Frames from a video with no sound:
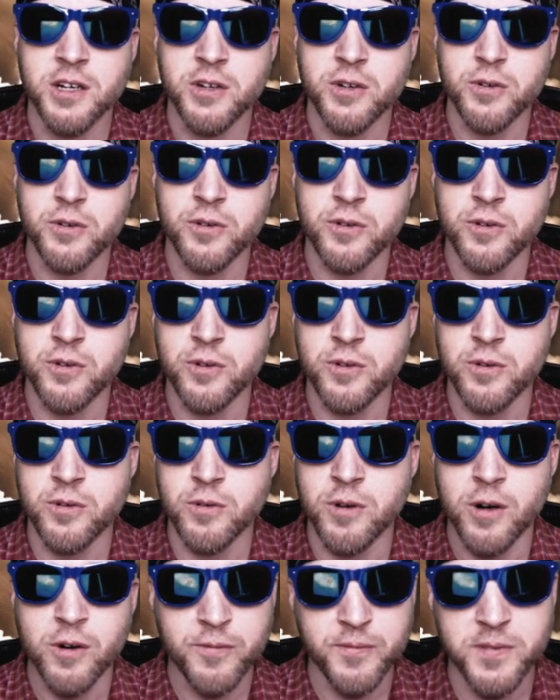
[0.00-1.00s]

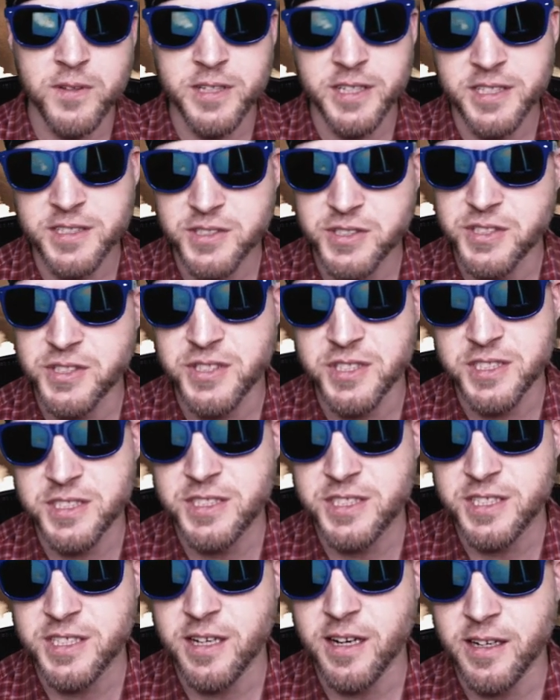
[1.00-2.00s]
who hopefully is a
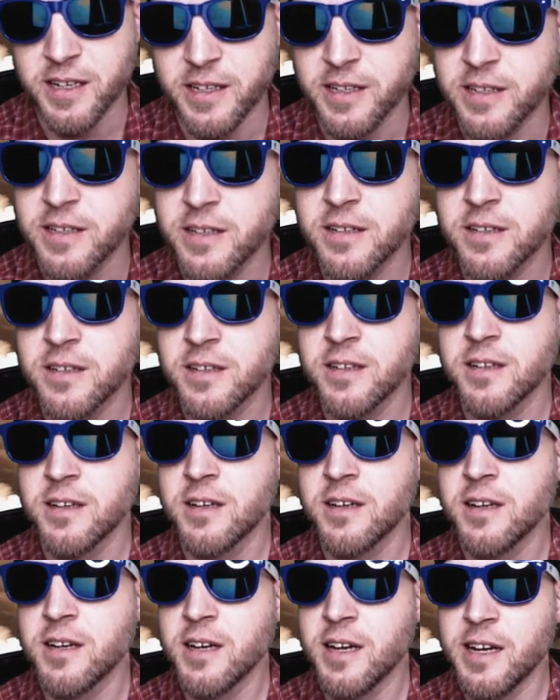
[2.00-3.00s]
CCIE,
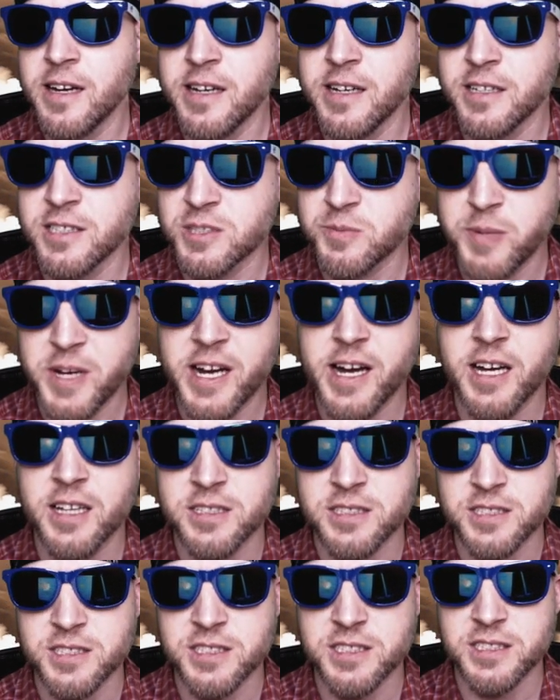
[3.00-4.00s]
has
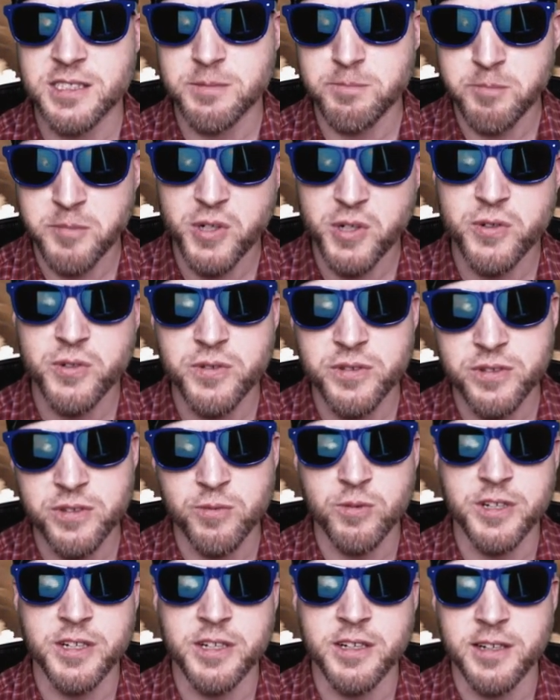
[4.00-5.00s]
passed both the
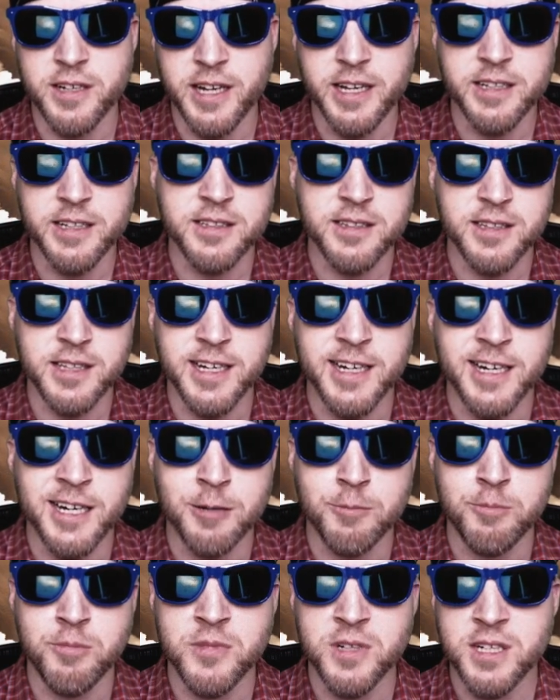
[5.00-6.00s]
written and the
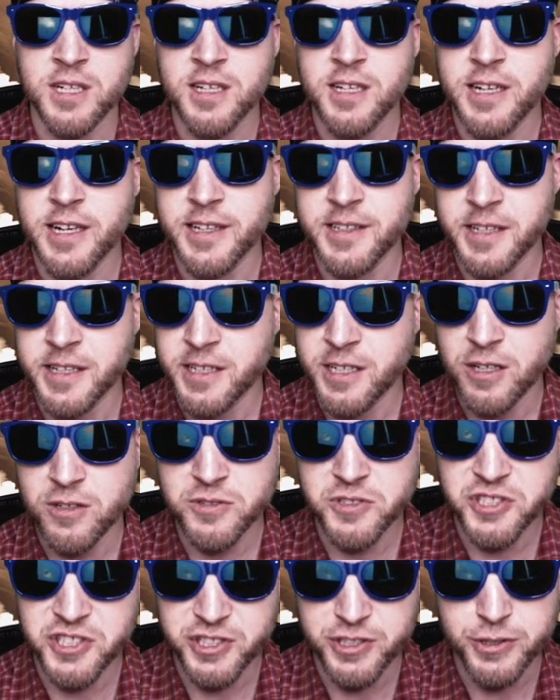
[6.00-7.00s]
lab, and that
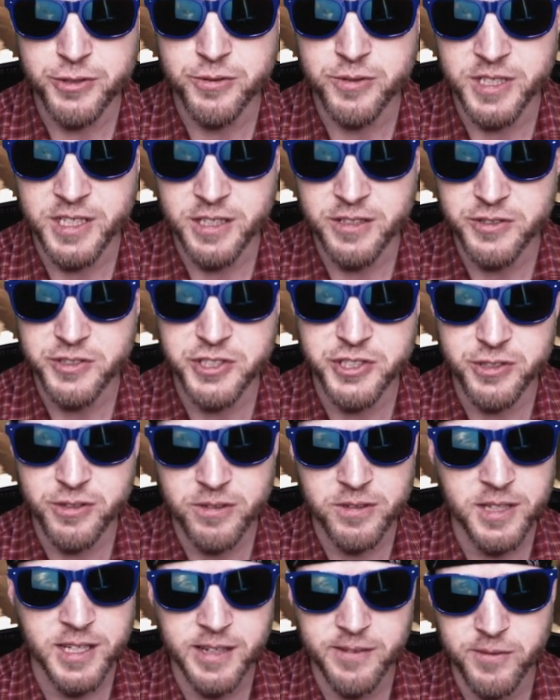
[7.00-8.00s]
knows you and knows your
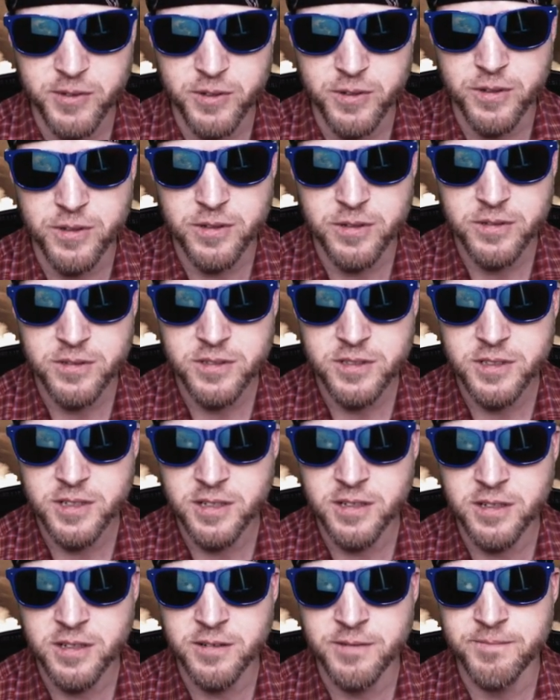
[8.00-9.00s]
level
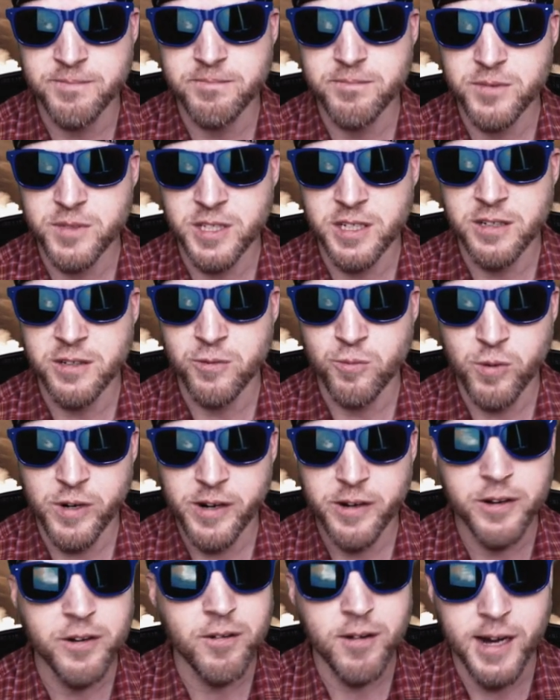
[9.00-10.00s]
of,
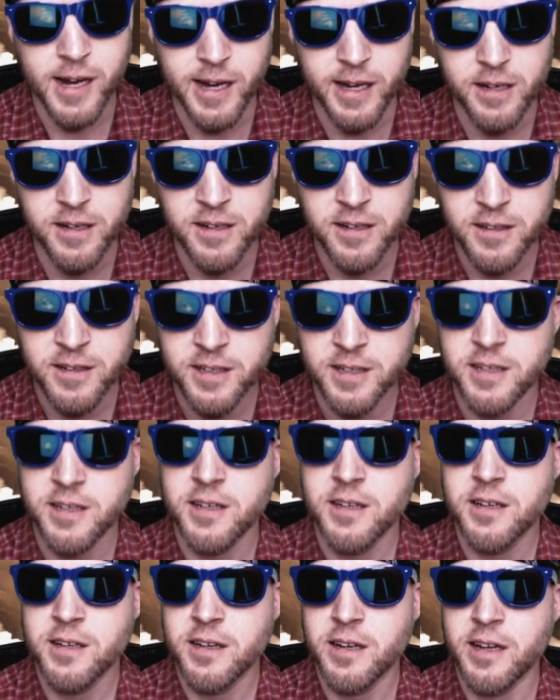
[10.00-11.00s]
where you're at.
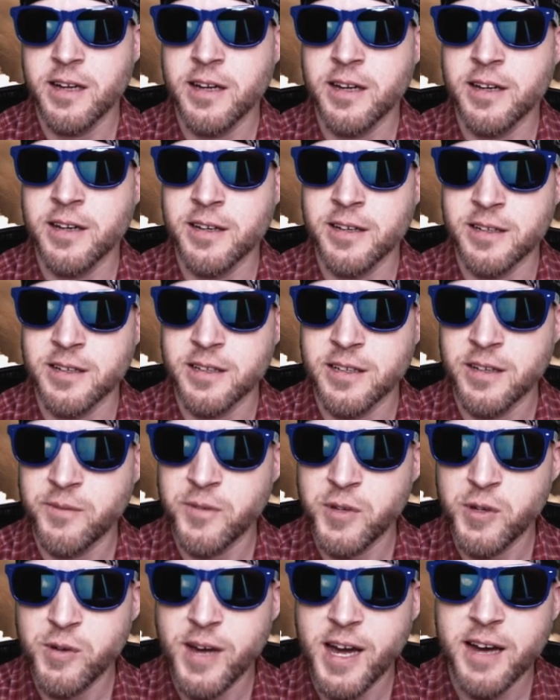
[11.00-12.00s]
And
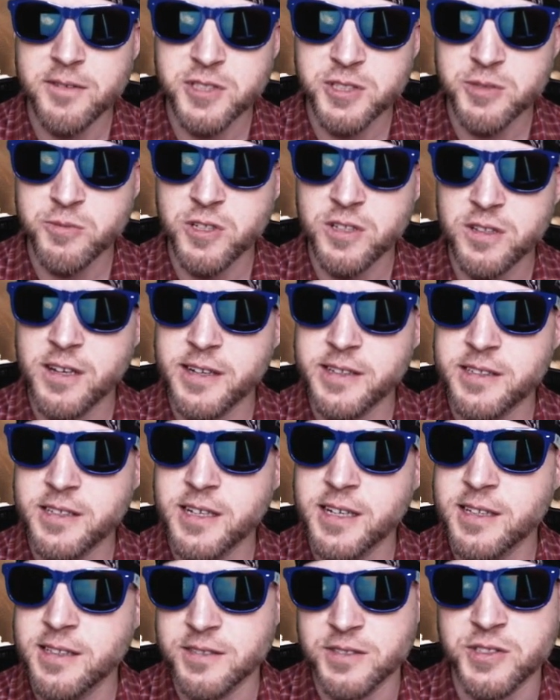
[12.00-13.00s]
if you have someone like
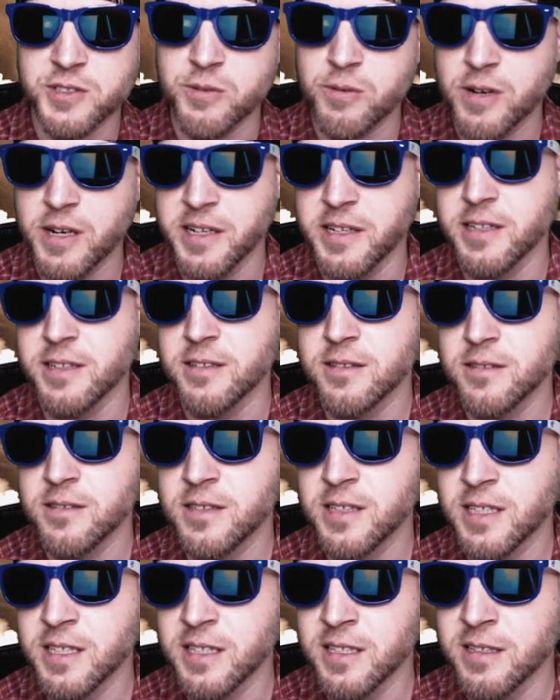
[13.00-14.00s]
that, that's great.
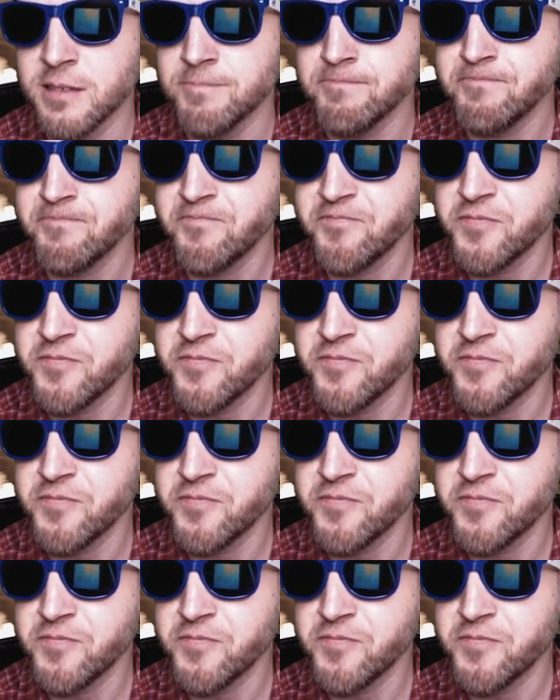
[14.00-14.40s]
Then,